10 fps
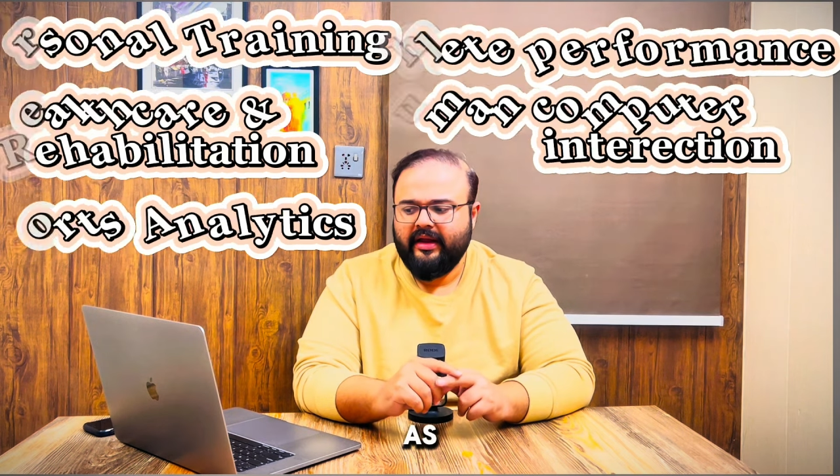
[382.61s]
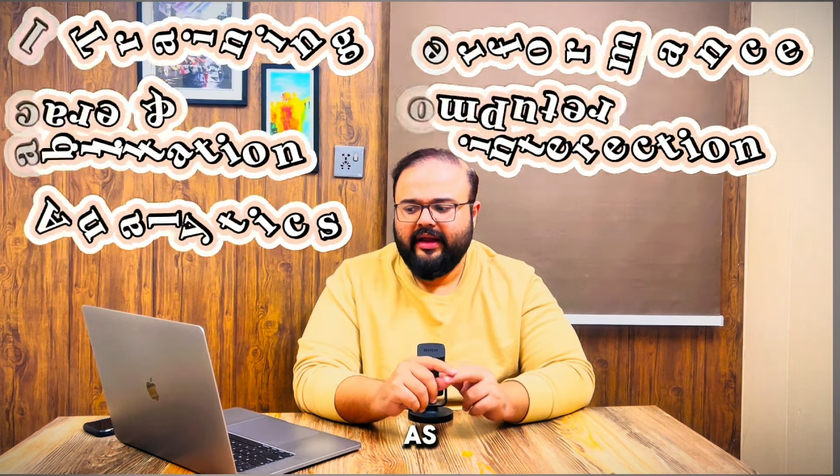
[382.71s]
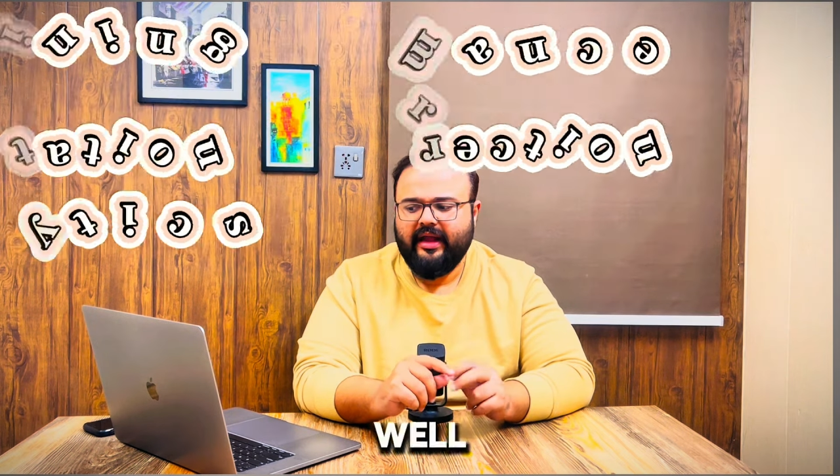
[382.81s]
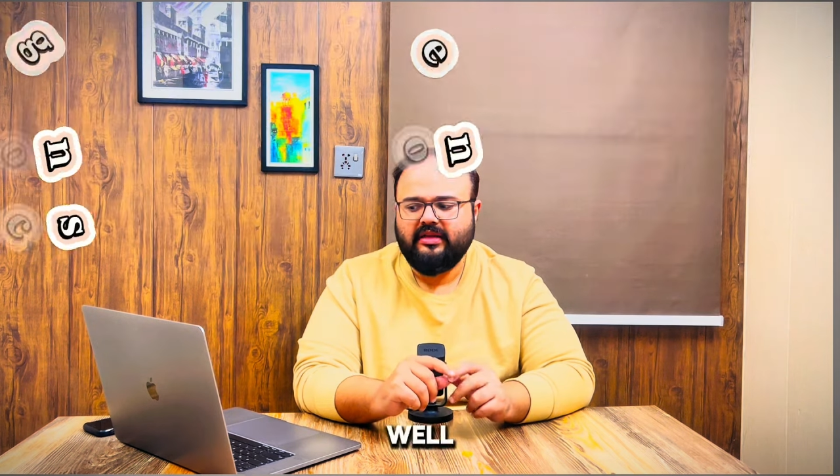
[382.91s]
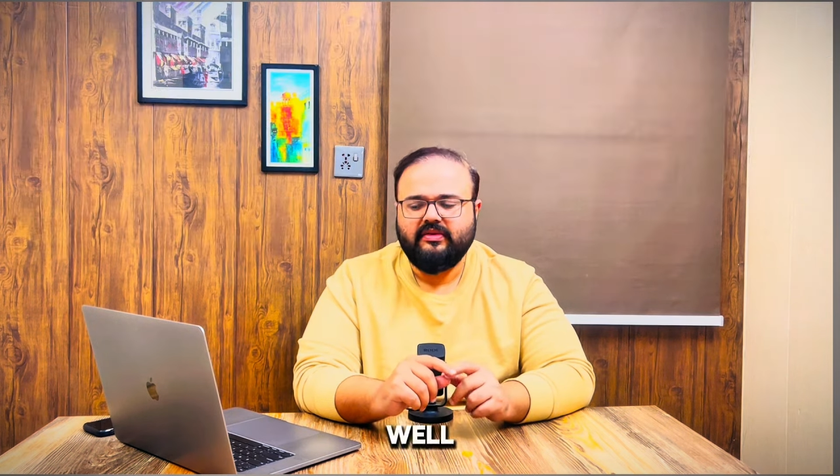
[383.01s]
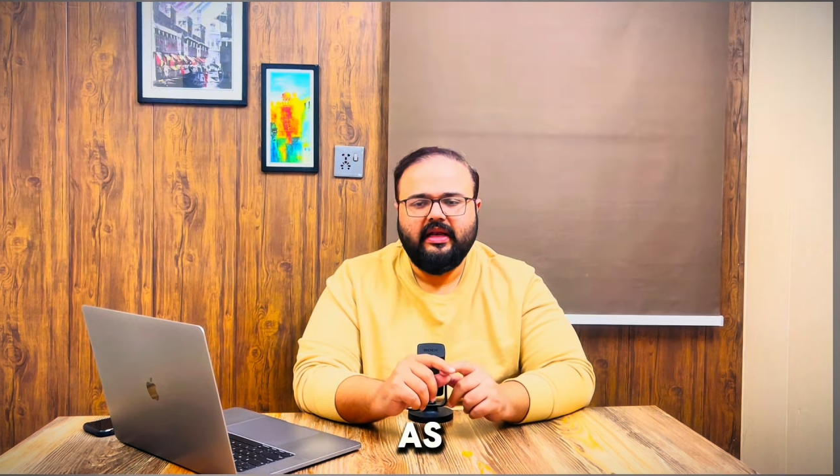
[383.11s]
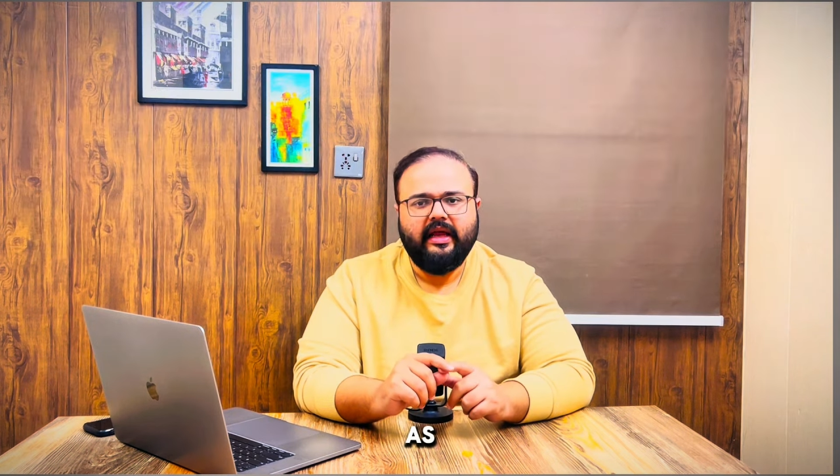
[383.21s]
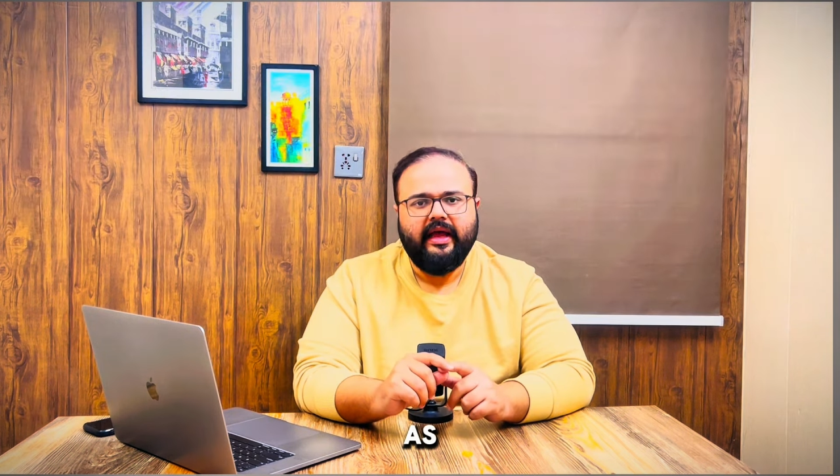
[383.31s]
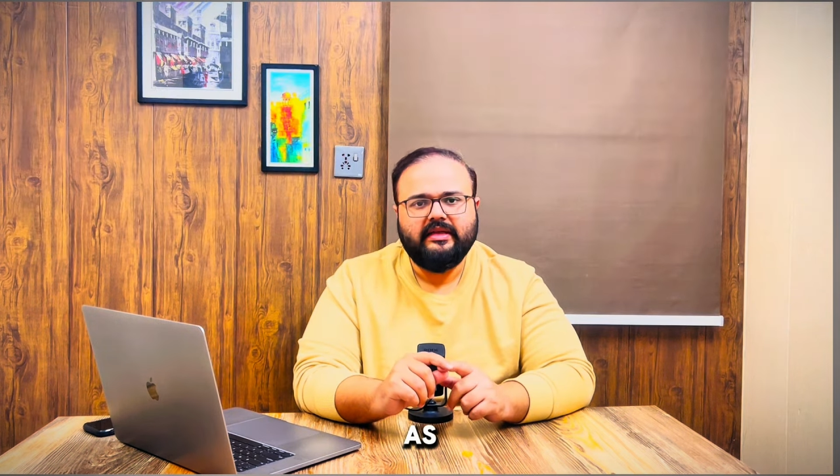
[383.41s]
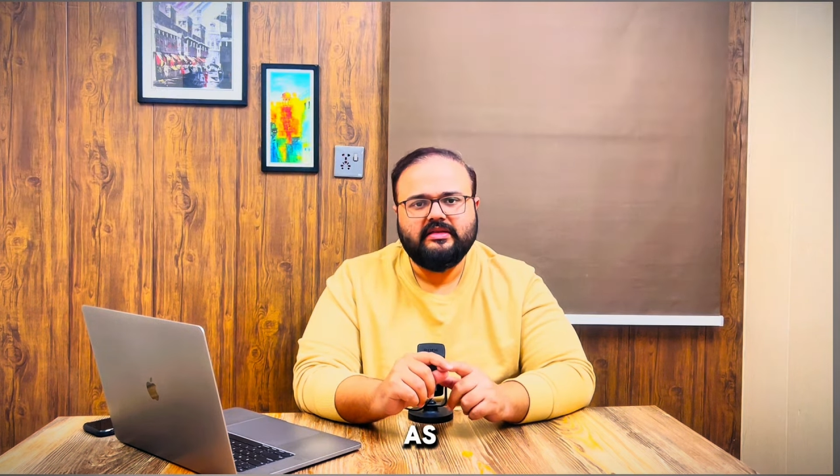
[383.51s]
as well
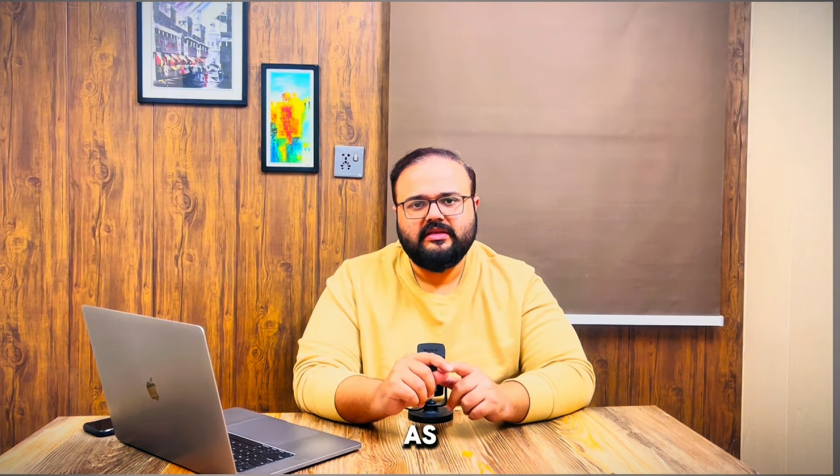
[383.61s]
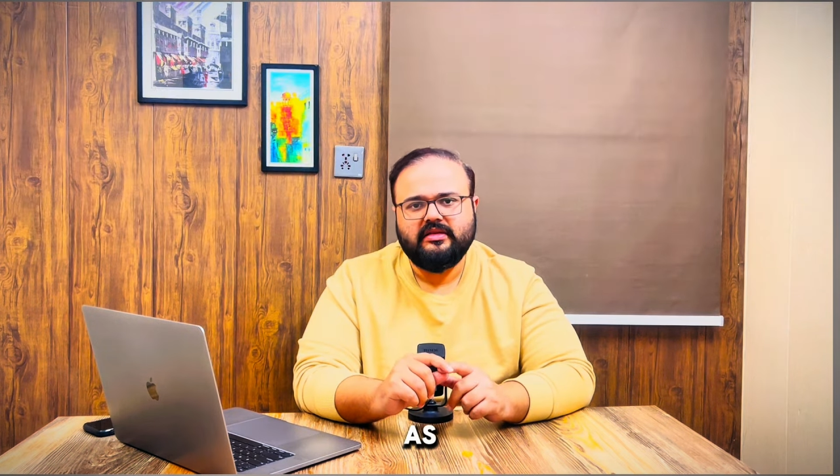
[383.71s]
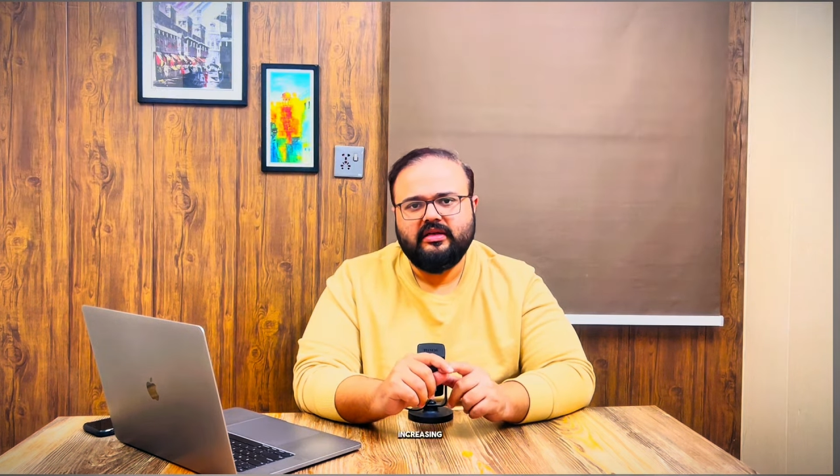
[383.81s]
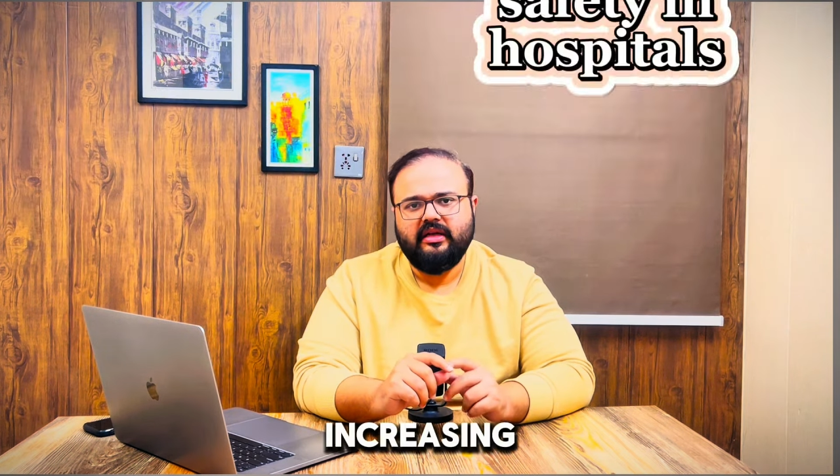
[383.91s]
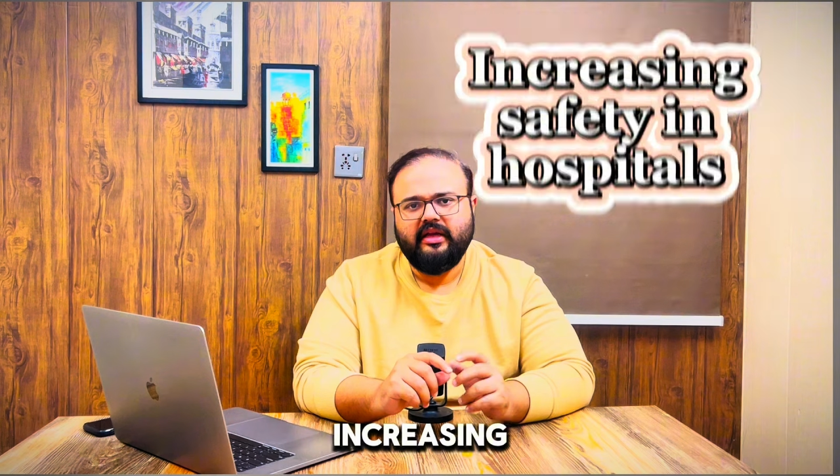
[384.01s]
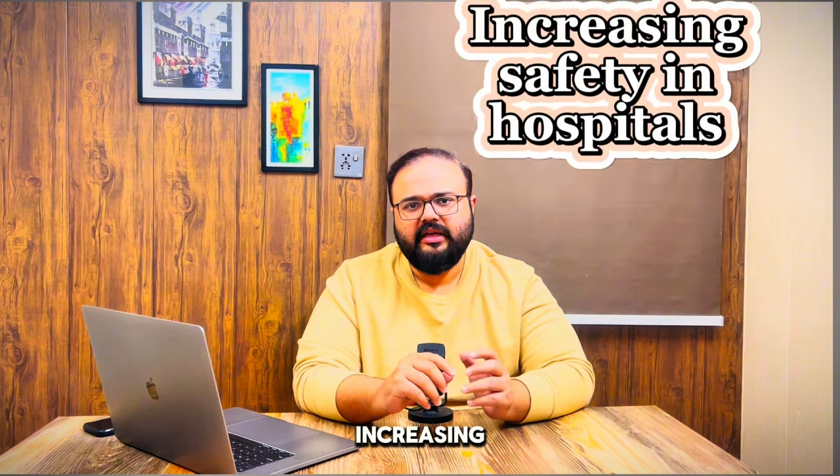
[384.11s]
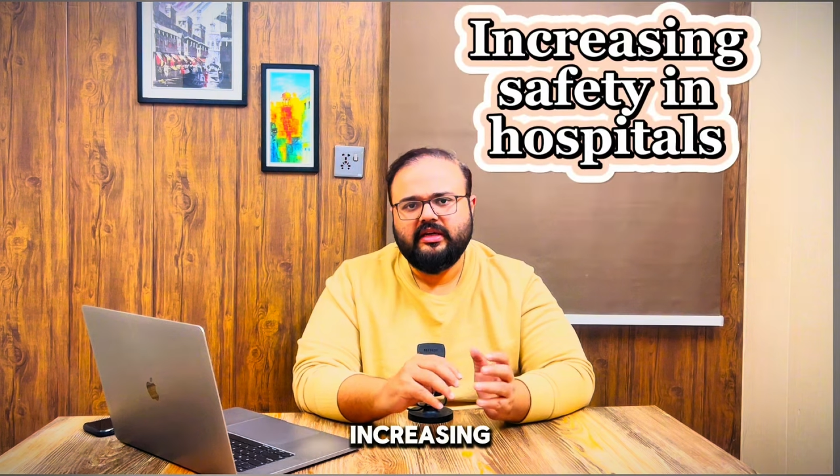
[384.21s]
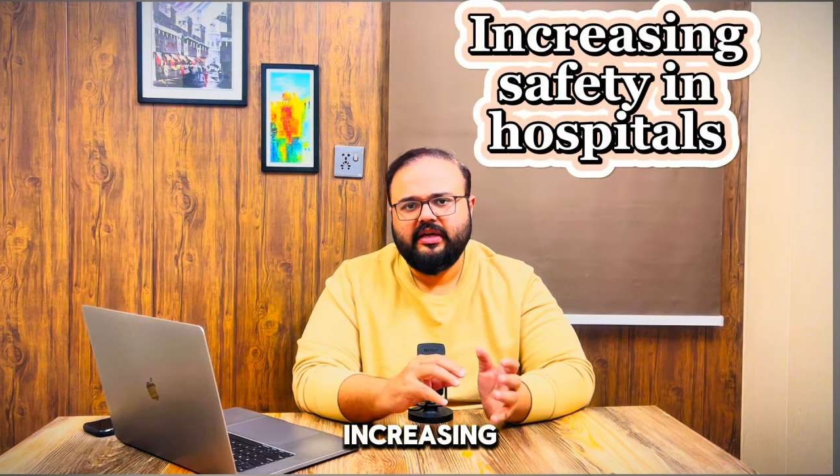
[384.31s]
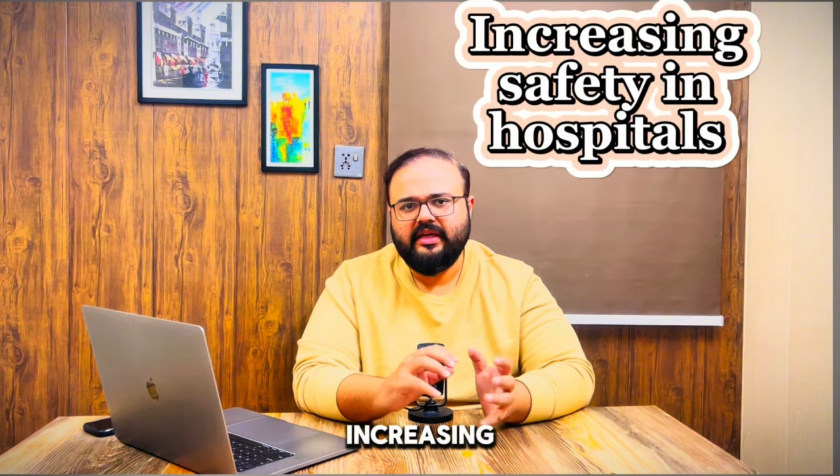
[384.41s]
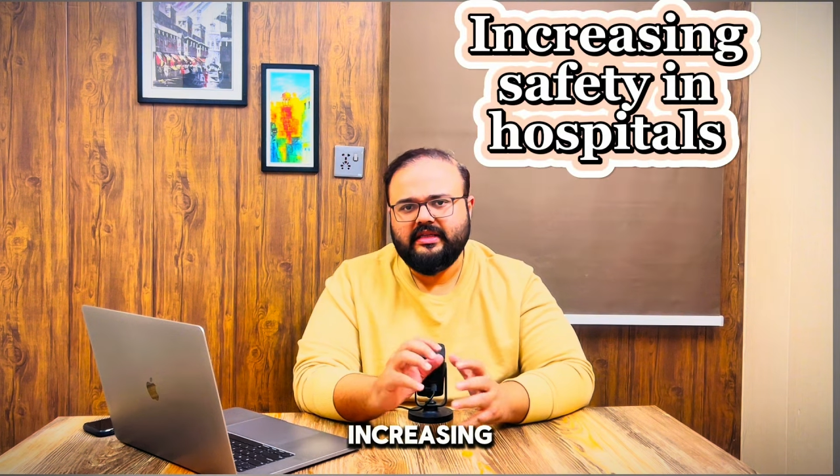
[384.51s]
as
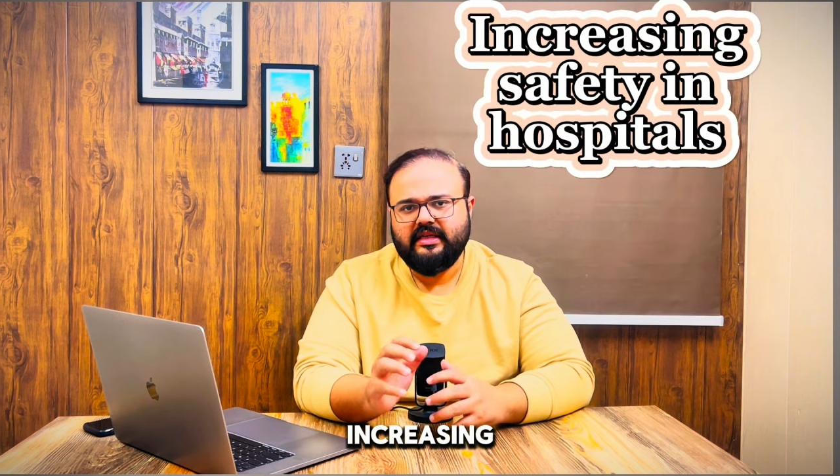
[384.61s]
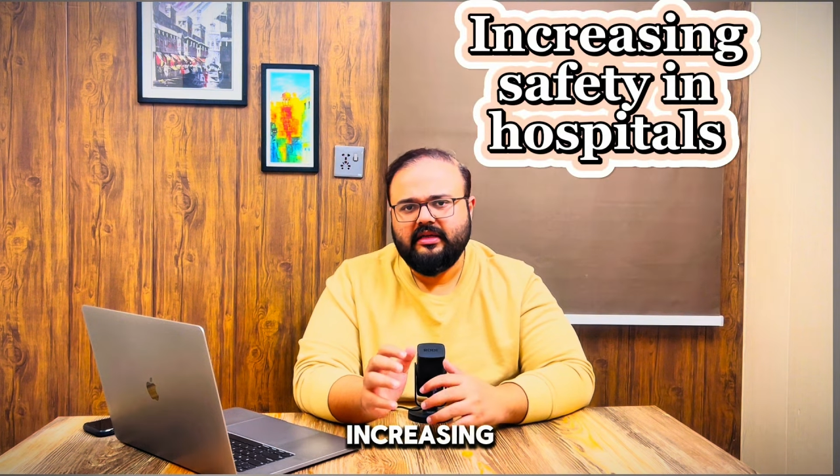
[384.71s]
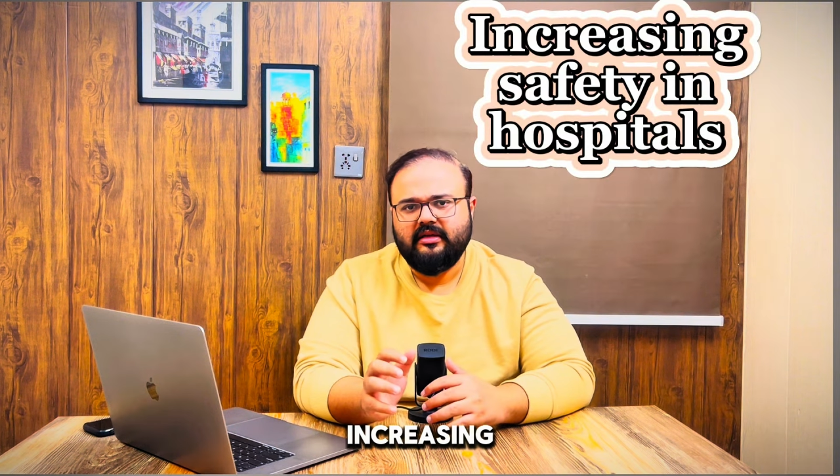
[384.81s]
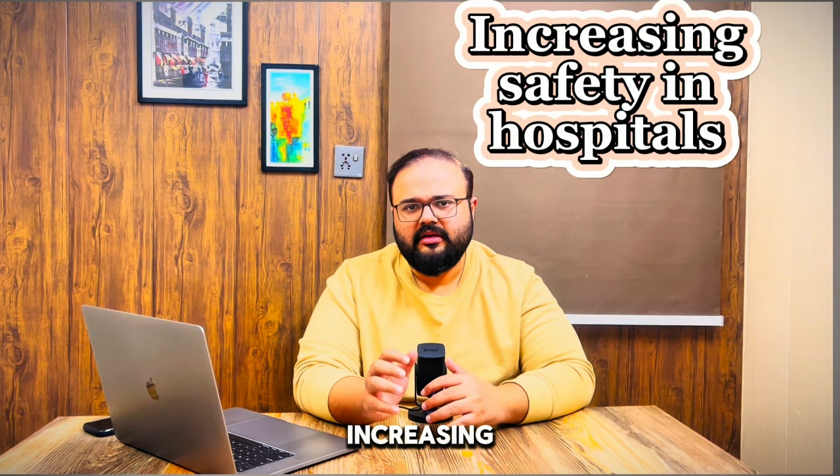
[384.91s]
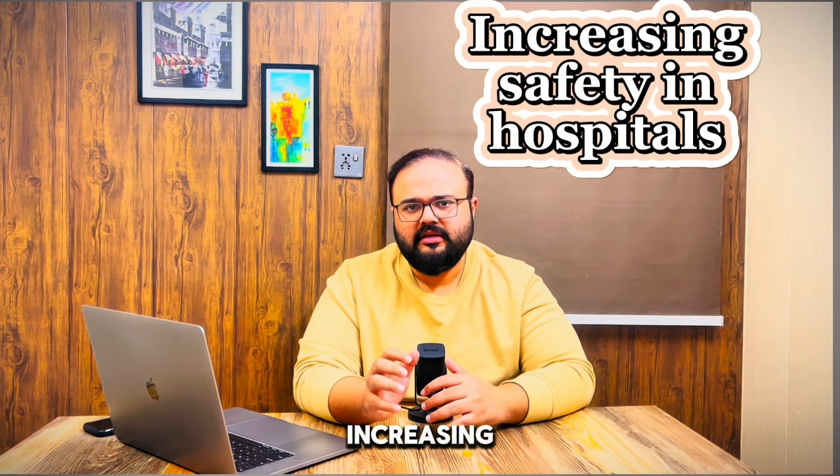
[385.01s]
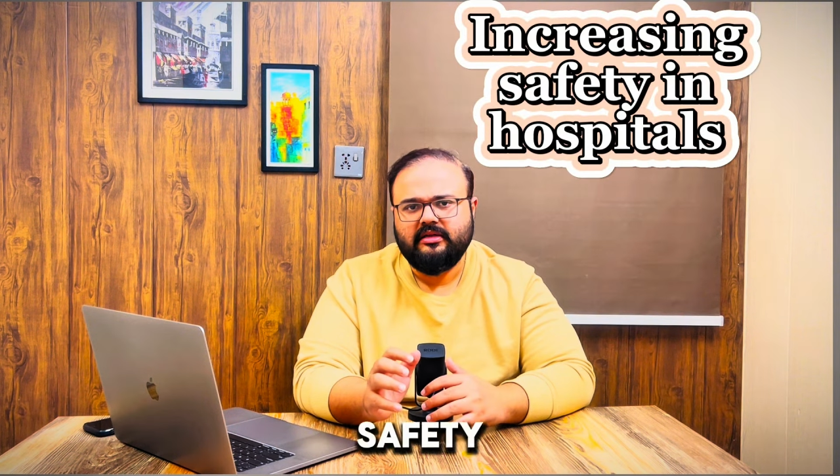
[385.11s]
increasing